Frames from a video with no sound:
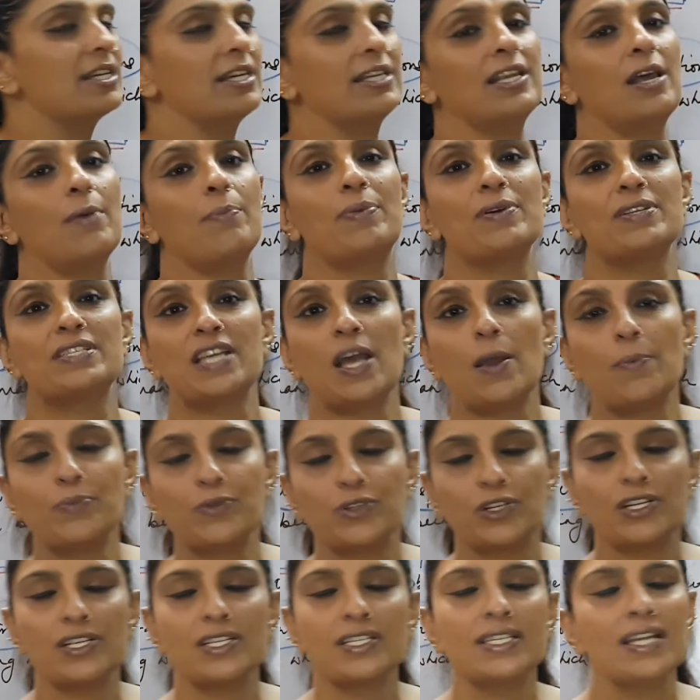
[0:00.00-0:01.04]
in their
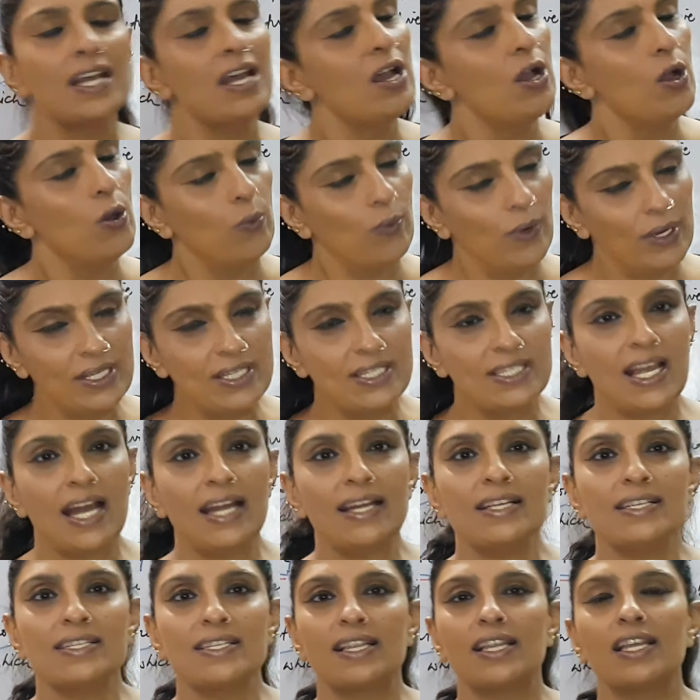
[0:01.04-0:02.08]
perceptions. Once
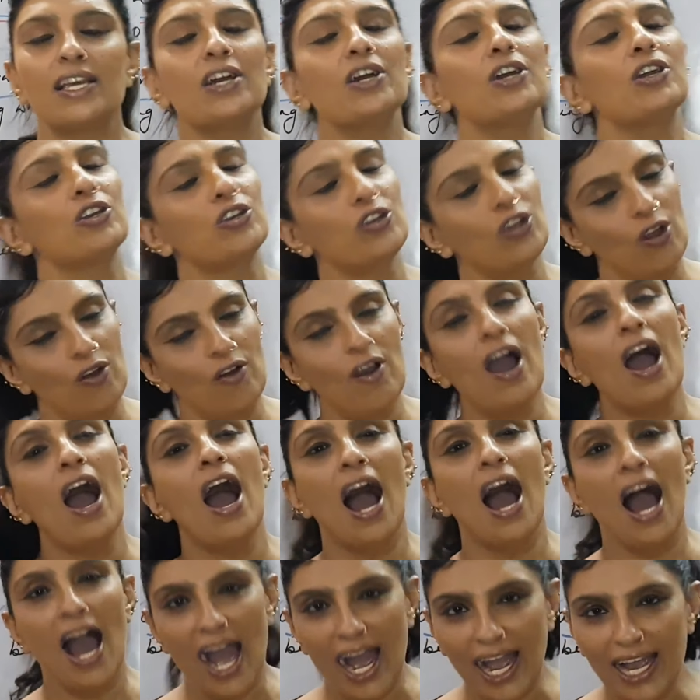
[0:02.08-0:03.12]
that is clear, you're
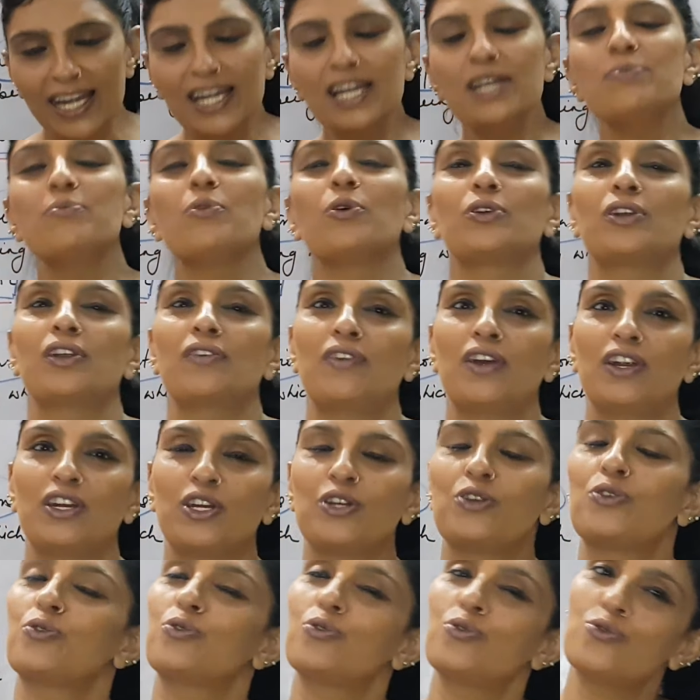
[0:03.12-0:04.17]
highly motivated
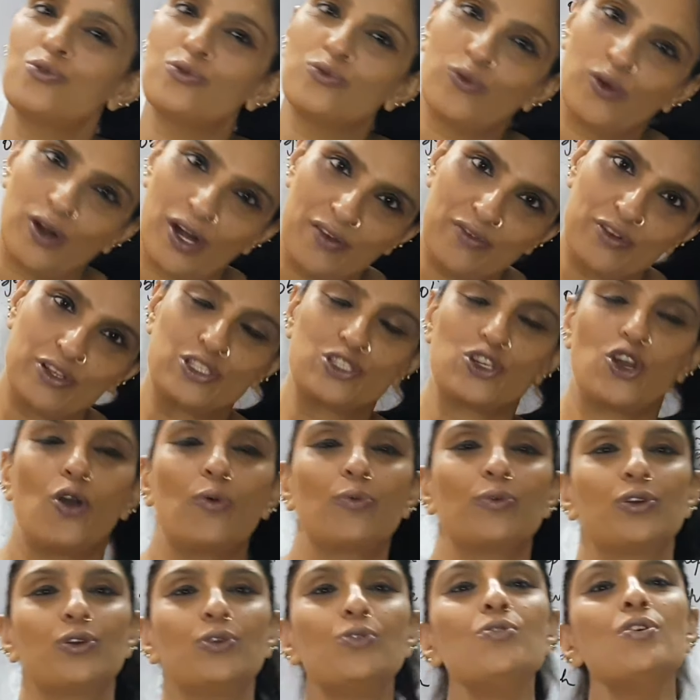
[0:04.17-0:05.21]
to do whatever job
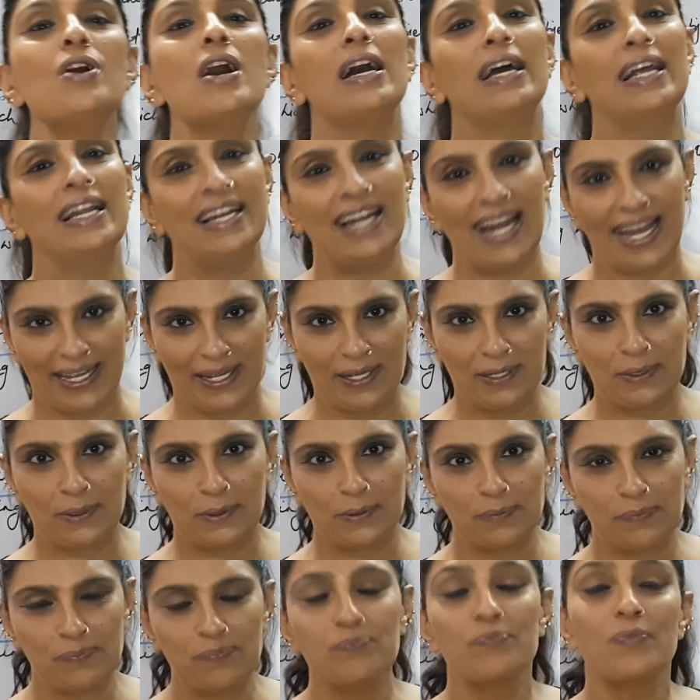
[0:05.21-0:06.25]
you like.
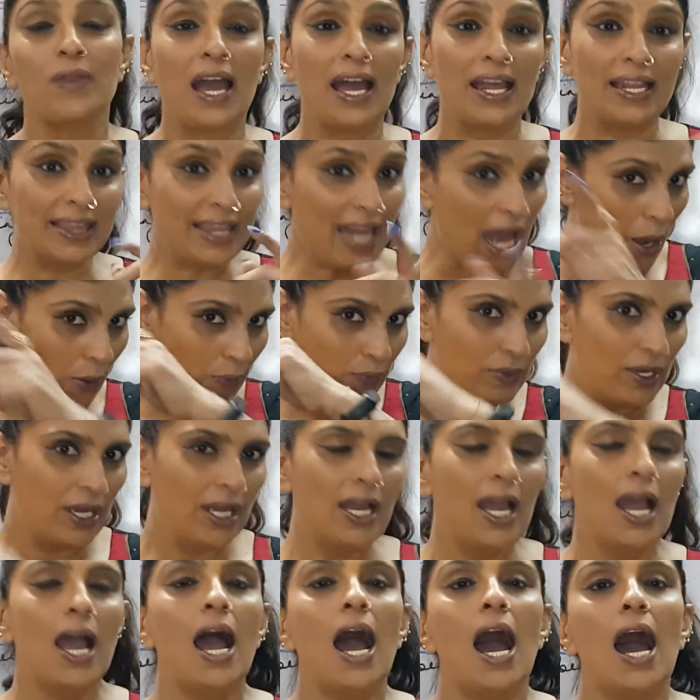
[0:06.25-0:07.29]
Now,
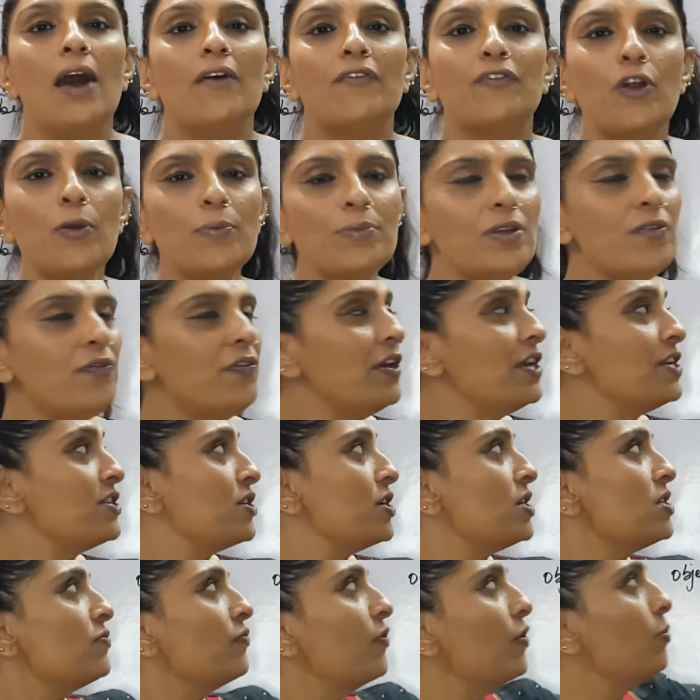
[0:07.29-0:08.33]
from the
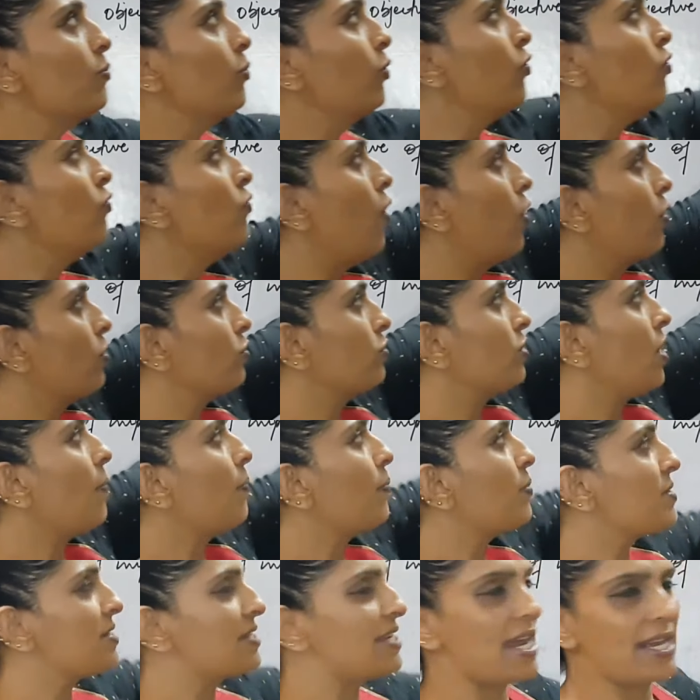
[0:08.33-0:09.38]
features, we move on to the
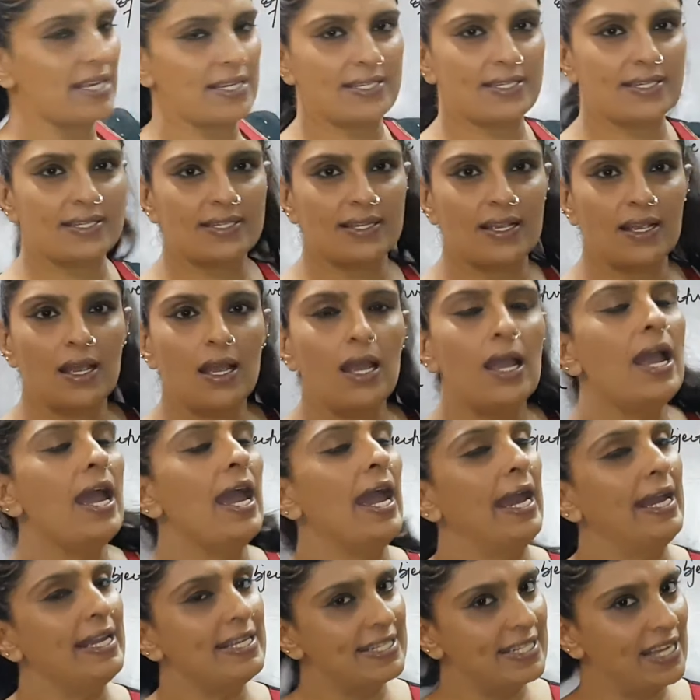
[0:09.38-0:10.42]
process.
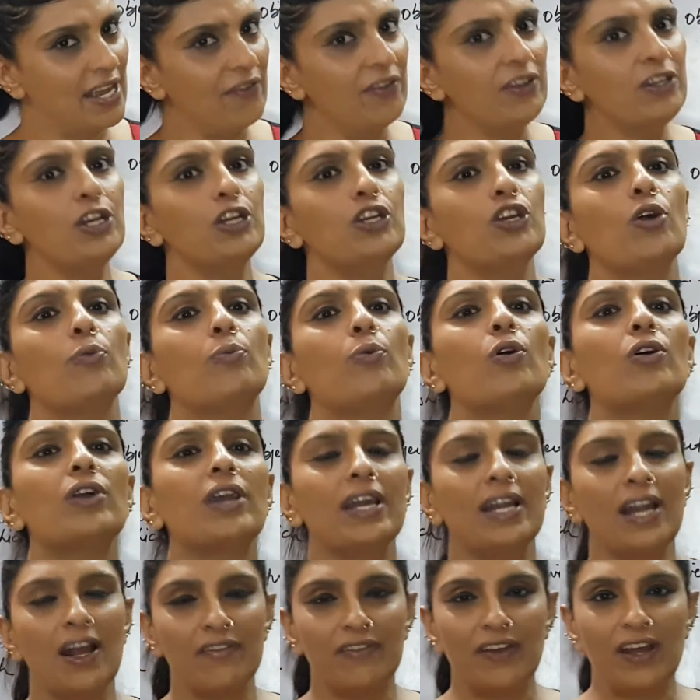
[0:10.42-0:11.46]
It's given in your book
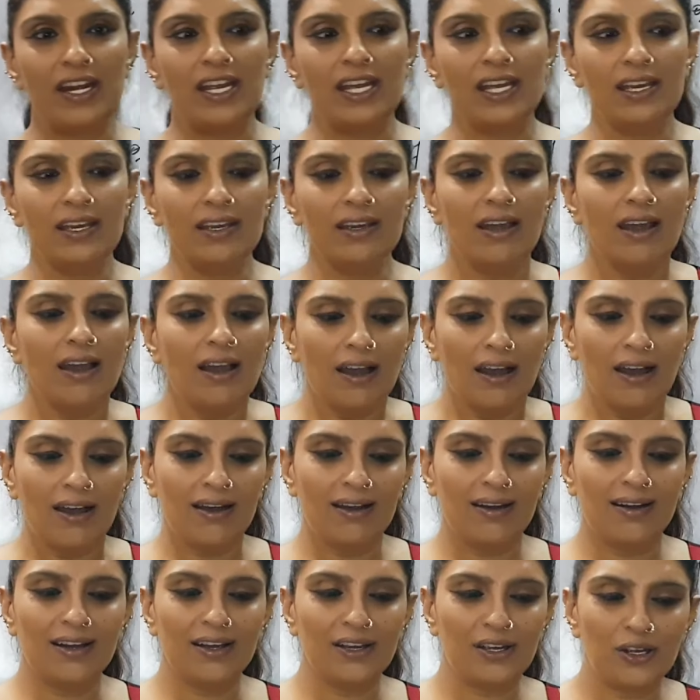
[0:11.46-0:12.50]
in a very,
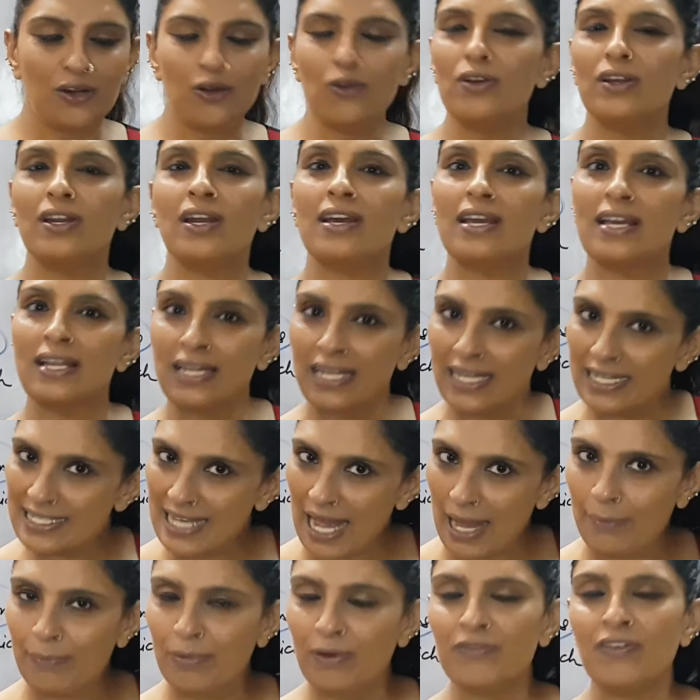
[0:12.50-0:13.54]
in an
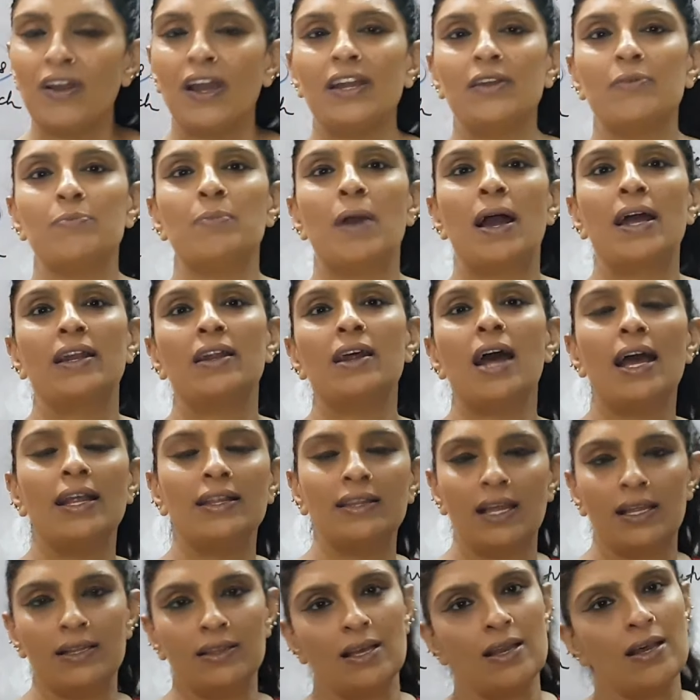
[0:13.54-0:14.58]
exemplified manner,
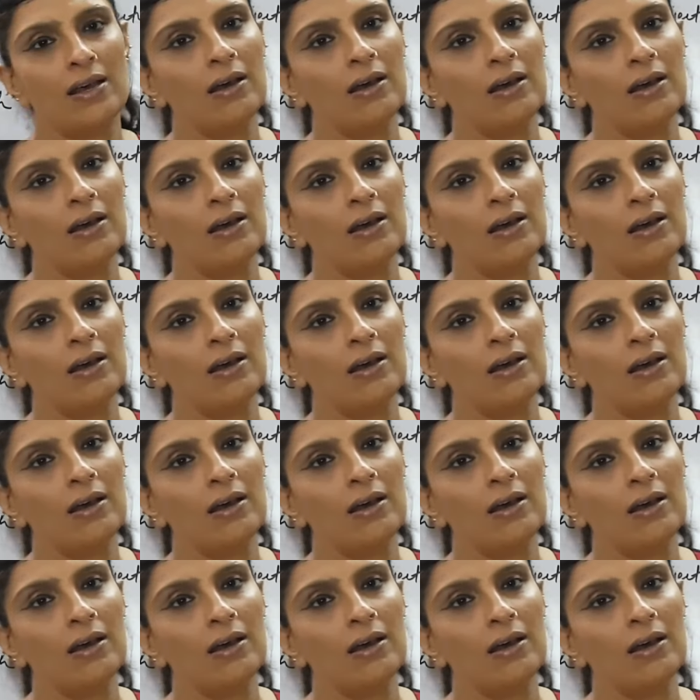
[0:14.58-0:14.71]
and then